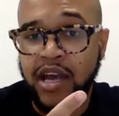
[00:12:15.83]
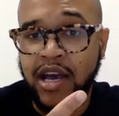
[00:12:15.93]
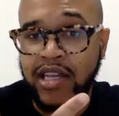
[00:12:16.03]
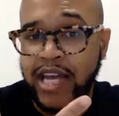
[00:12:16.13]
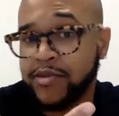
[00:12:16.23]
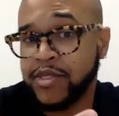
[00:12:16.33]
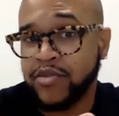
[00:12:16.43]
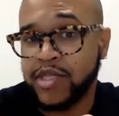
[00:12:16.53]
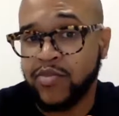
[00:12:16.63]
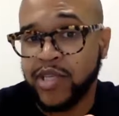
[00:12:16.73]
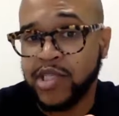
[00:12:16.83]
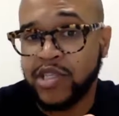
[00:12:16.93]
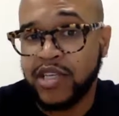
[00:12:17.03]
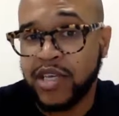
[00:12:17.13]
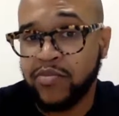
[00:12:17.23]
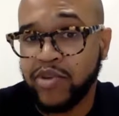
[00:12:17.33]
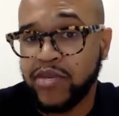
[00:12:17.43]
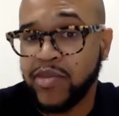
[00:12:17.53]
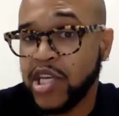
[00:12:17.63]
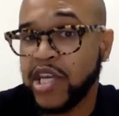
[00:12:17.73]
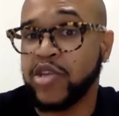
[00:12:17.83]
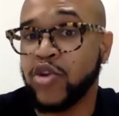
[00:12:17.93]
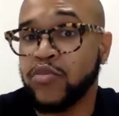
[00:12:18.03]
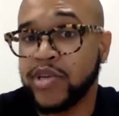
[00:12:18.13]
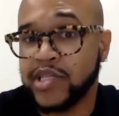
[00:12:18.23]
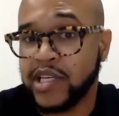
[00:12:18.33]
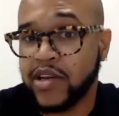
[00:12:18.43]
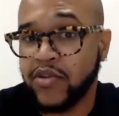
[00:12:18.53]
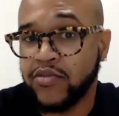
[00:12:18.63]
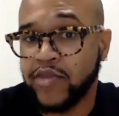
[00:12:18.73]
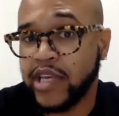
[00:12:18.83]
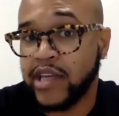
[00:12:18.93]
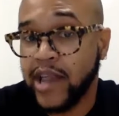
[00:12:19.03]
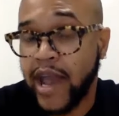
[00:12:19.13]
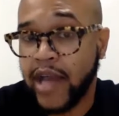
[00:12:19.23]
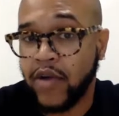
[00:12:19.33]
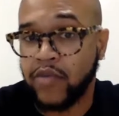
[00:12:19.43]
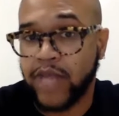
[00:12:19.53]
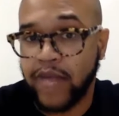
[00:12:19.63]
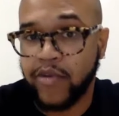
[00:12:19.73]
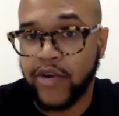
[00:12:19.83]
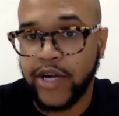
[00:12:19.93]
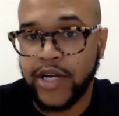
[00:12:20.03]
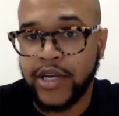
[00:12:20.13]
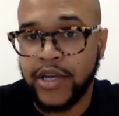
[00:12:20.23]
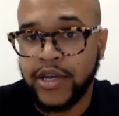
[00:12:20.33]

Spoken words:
a lot of students mentioned that they pretty much had no books at home in an at-home library.